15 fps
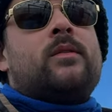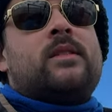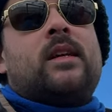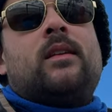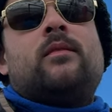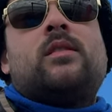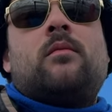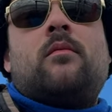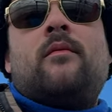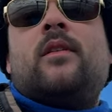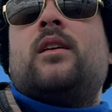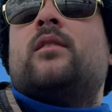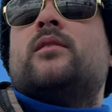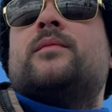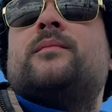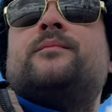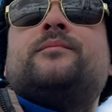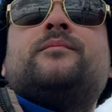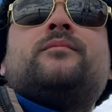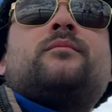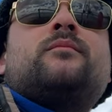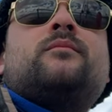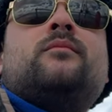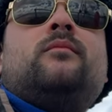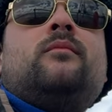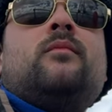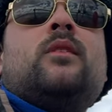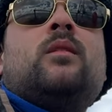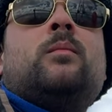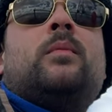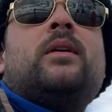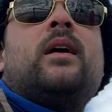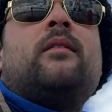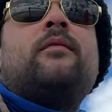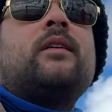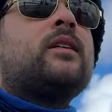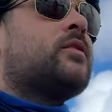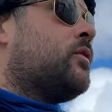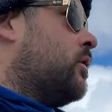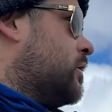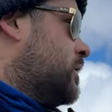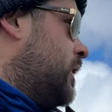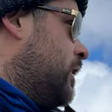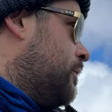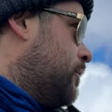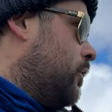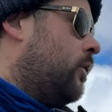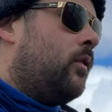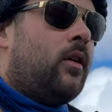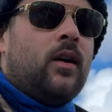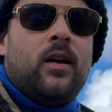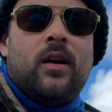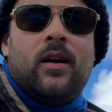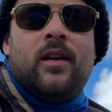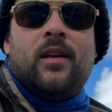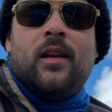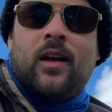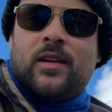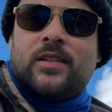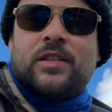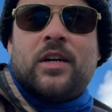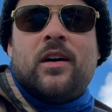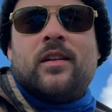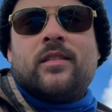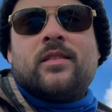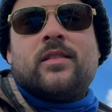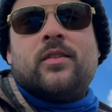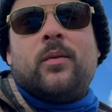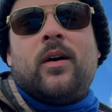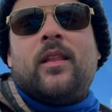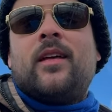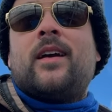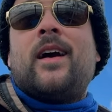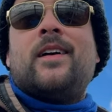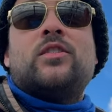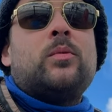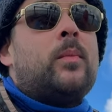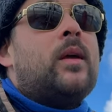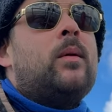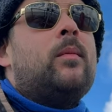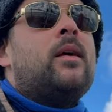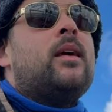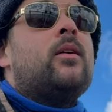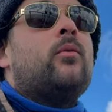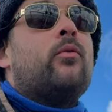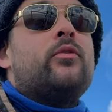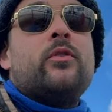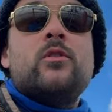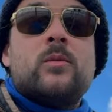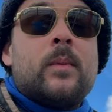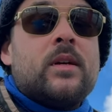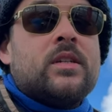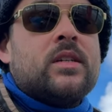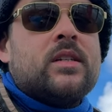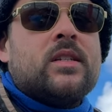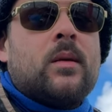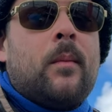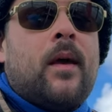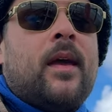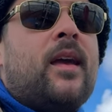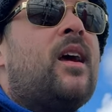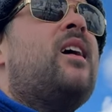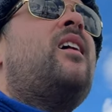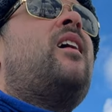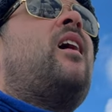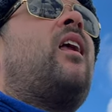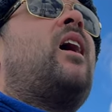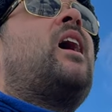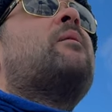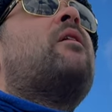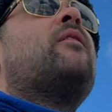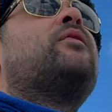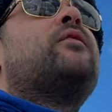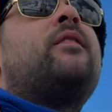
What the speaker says: seen in some of my videos. But yeah, fingers crossed, day four, last chance to either catch a PB or a new species to me, and I am after